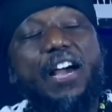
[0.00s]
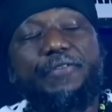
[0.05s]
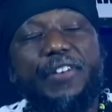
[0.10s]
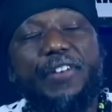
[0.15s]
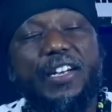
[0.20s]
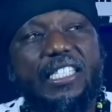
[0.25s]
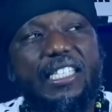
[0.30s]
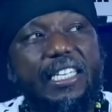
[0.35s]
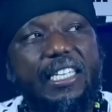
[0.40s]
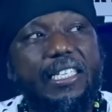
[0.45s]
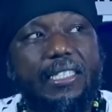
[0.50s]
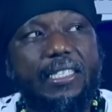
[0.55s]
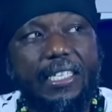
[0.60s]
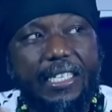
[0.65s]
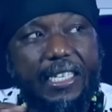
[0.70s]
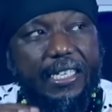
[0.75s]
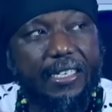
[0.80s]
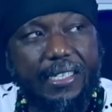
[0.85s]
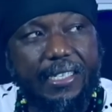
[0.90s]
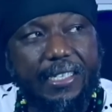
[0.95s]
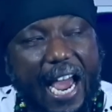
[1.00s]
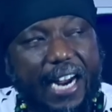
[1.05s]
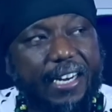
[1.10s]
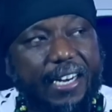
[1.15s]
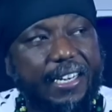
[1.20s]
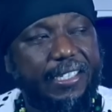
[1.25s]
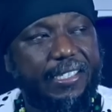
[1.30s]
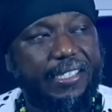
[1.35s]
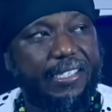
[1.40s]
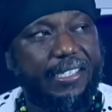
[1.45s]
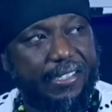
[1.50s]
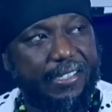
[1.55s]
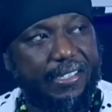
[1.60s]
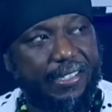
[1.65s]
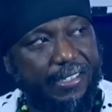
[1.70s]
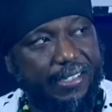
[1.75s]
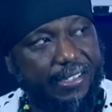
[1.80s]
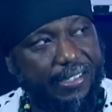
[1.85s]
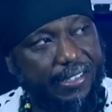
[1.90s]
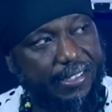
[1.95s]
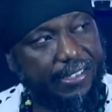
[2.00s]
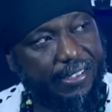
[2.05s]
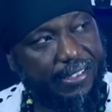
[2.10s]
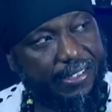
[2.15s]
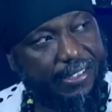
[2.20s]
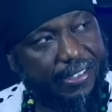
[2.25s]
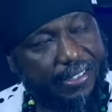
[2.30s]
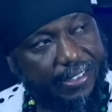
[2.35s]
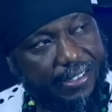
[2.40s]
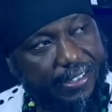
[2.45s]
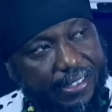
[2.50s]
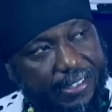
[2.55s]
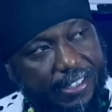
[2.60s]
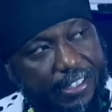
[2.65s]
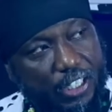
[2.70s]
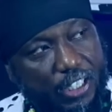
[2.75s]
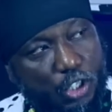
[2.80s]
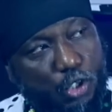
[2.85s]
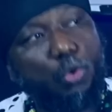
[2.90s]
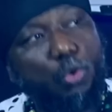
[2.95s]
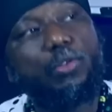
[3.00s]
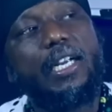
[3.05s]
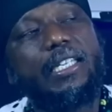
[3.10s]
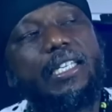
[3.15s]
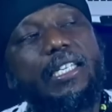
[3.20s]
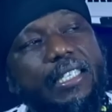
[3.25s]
facility in darkness. So the